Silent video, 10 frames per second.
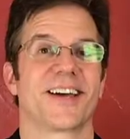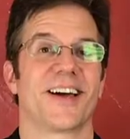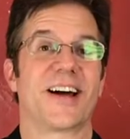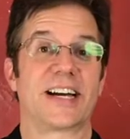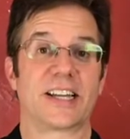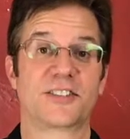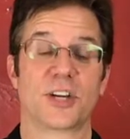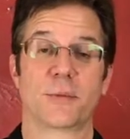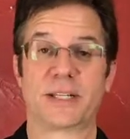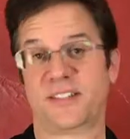All right, let's
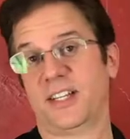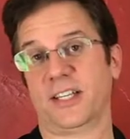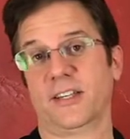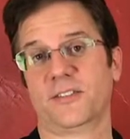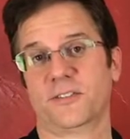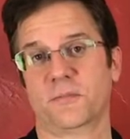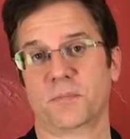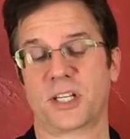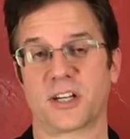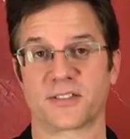talk about TDS,
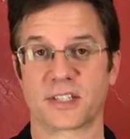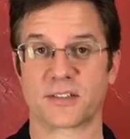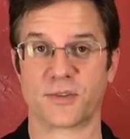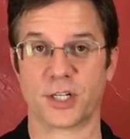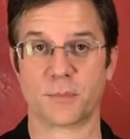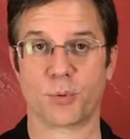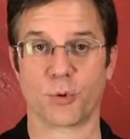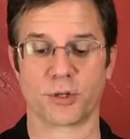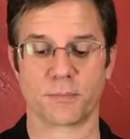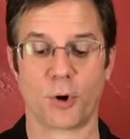because that's a very
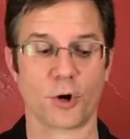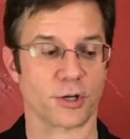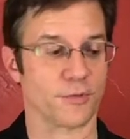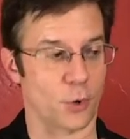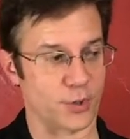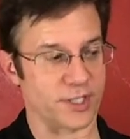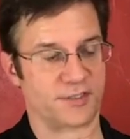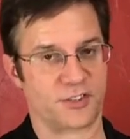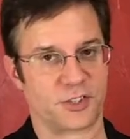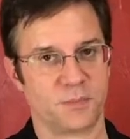important part of owning a
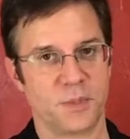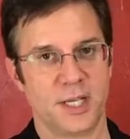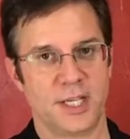system.